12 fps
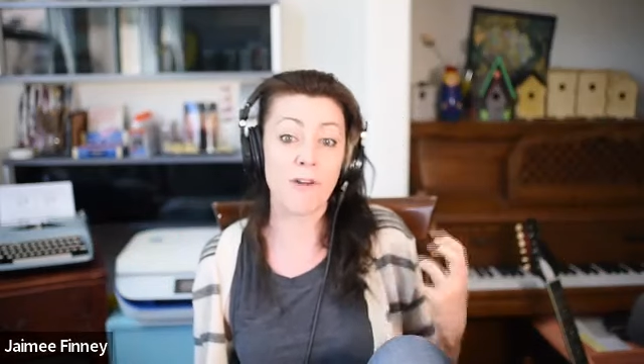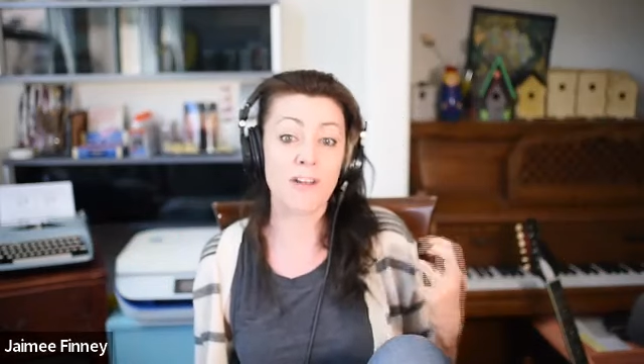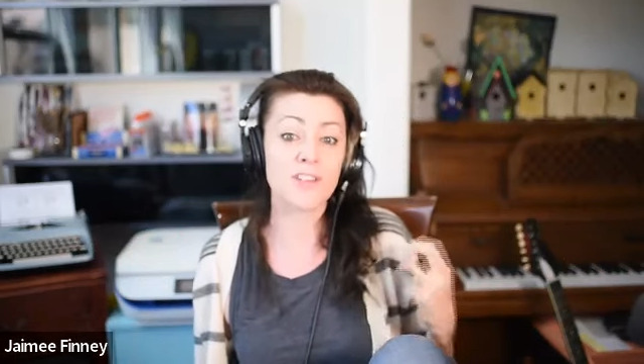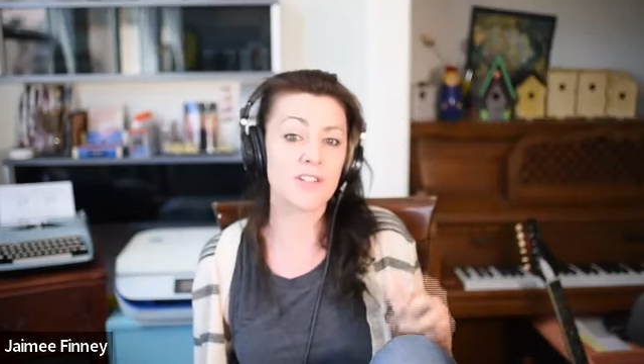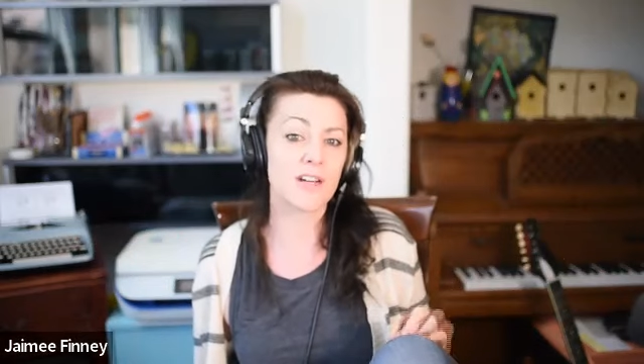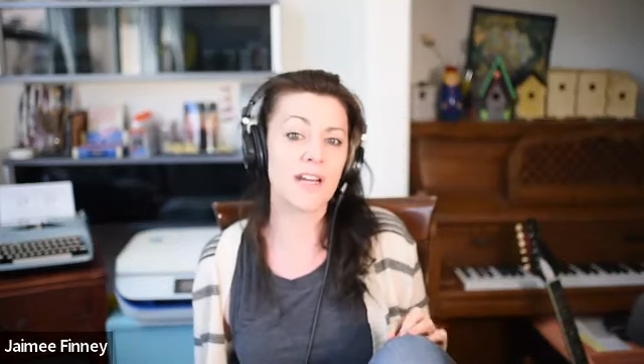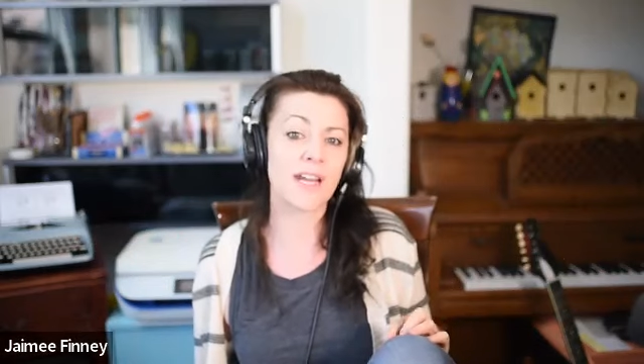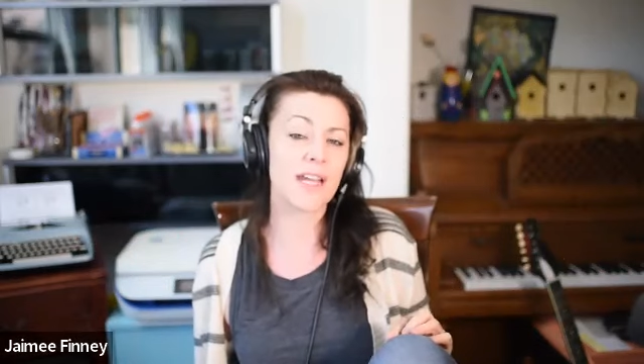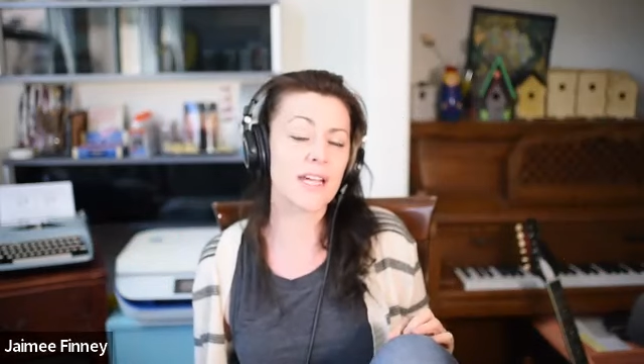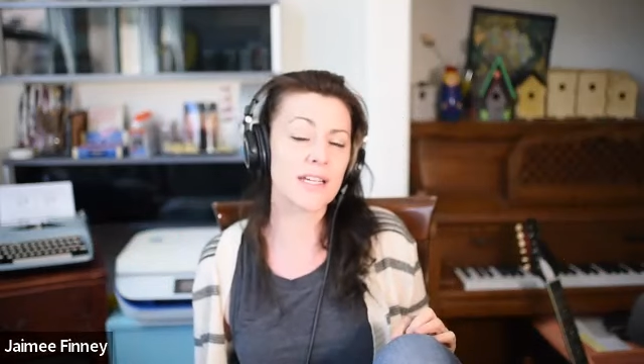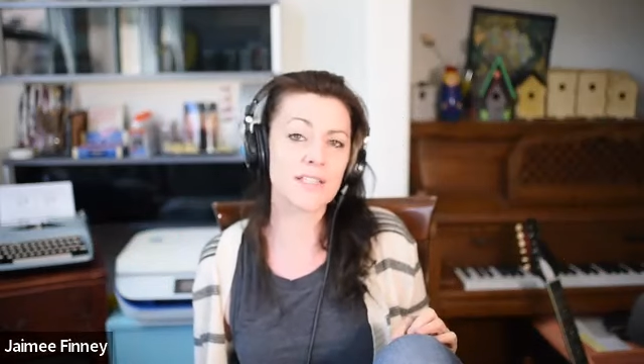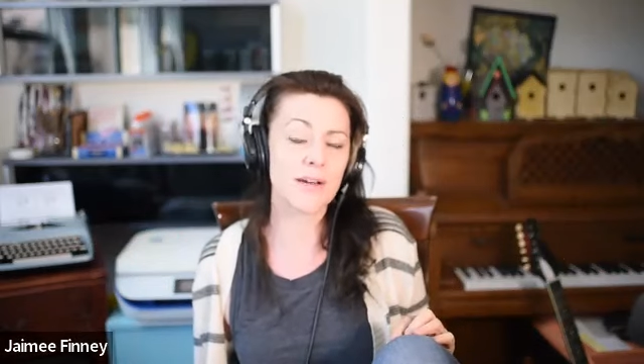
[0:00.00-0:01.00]

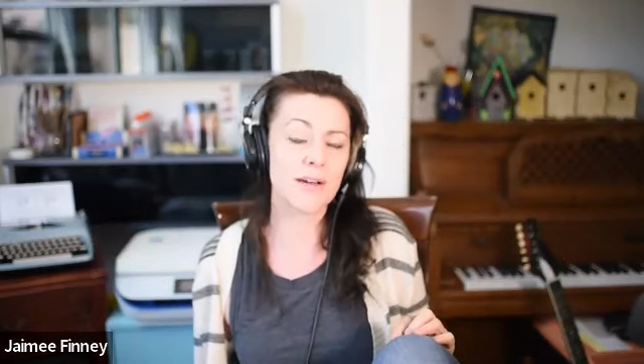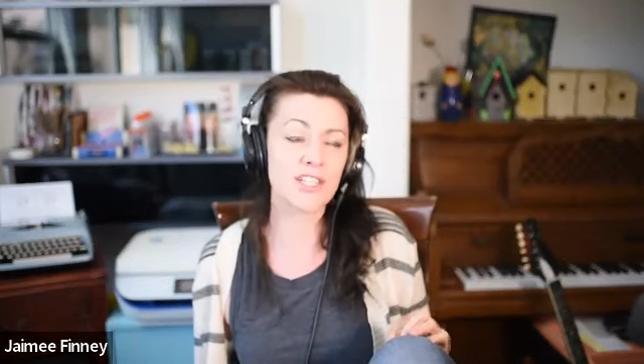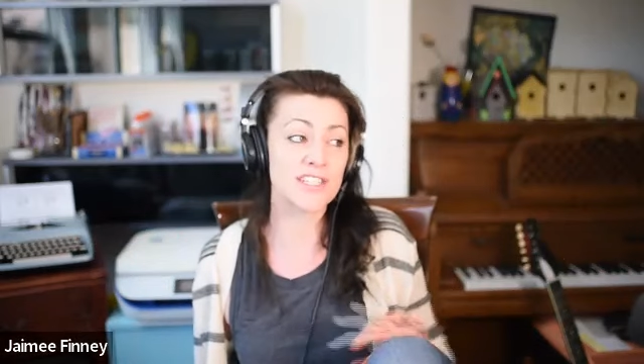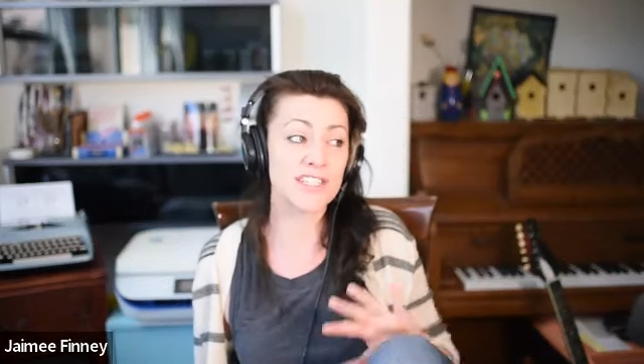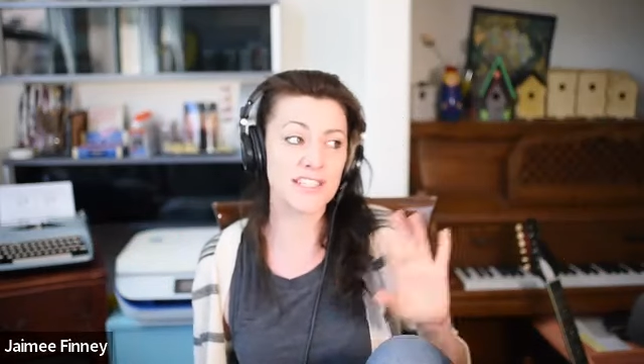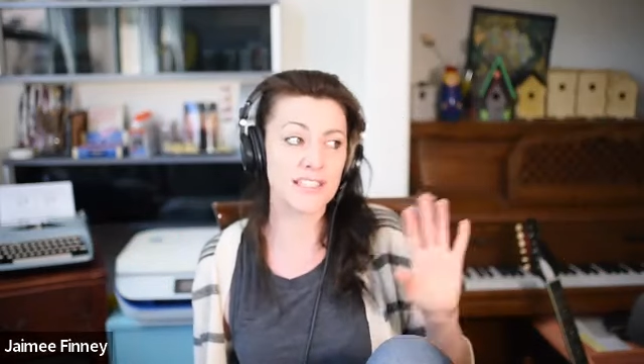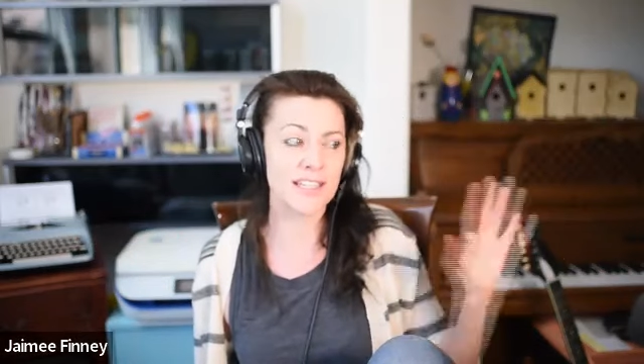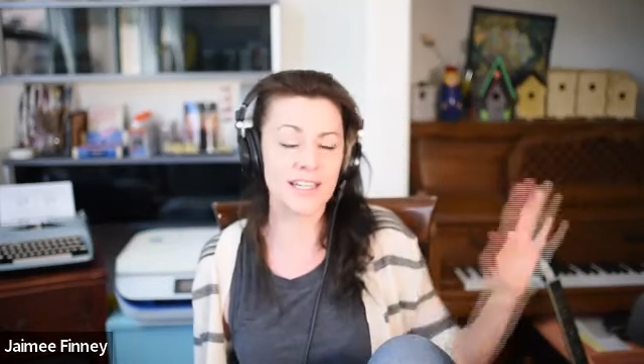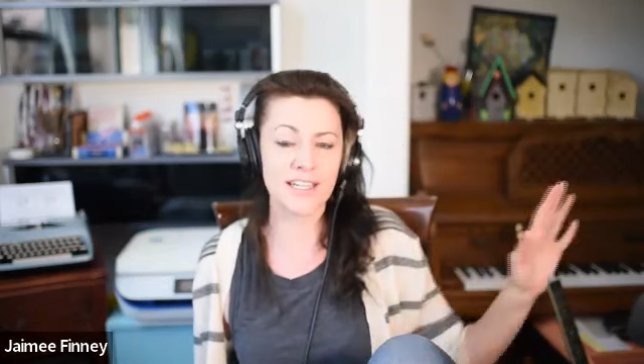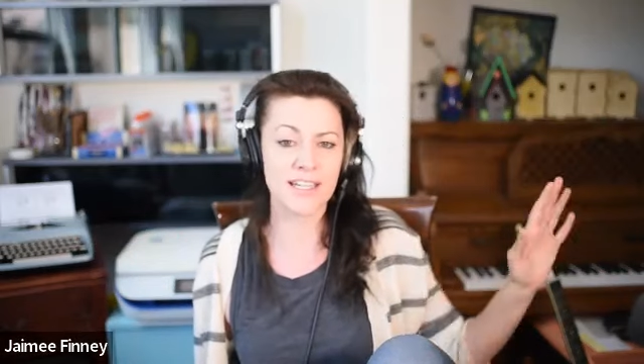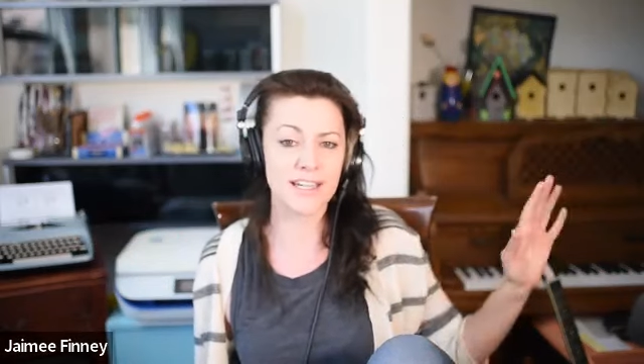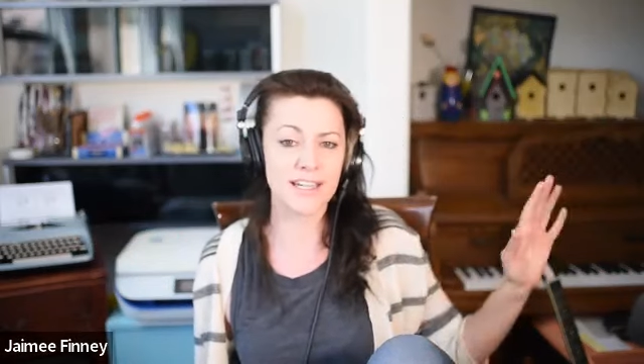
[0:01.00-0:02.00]
frustrating. So I just
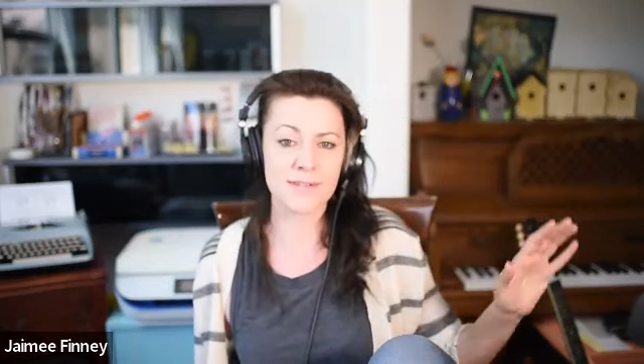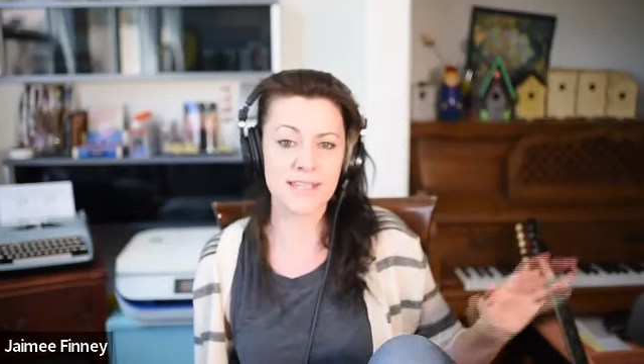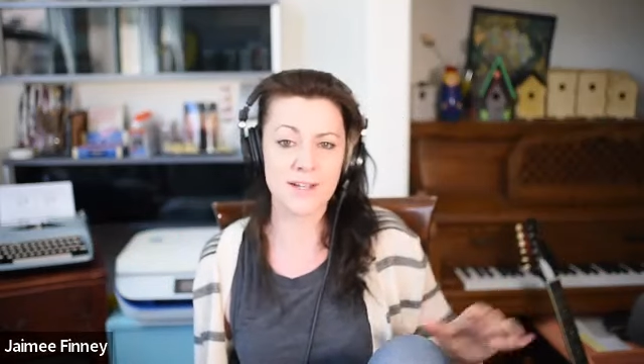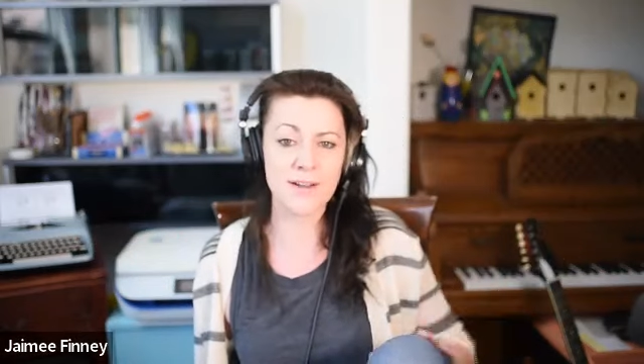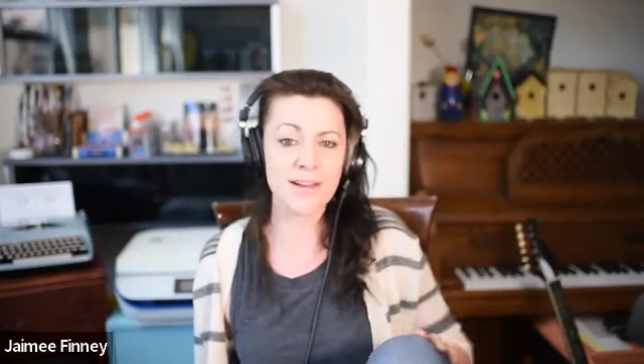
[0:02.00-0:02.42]
deleted it. I was like,